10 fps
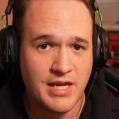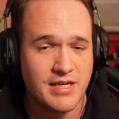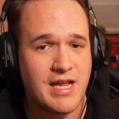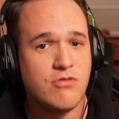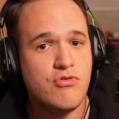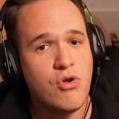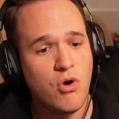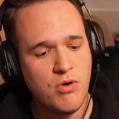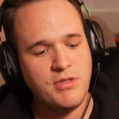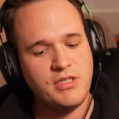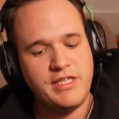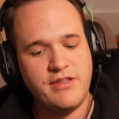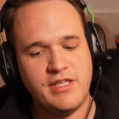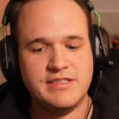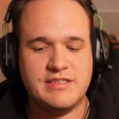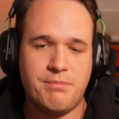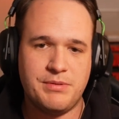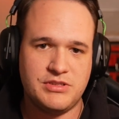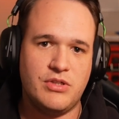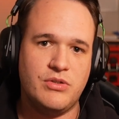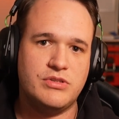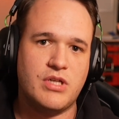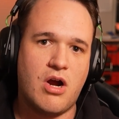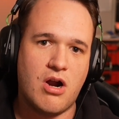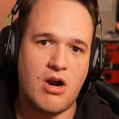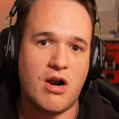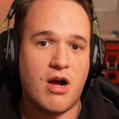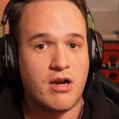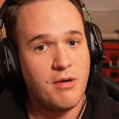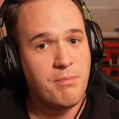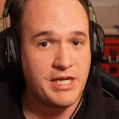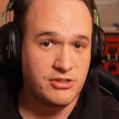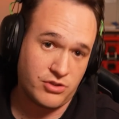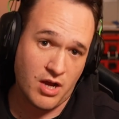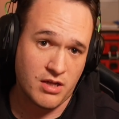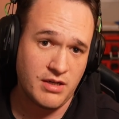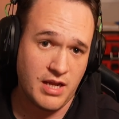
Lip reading: Now, normally these episodes are on our Patreon,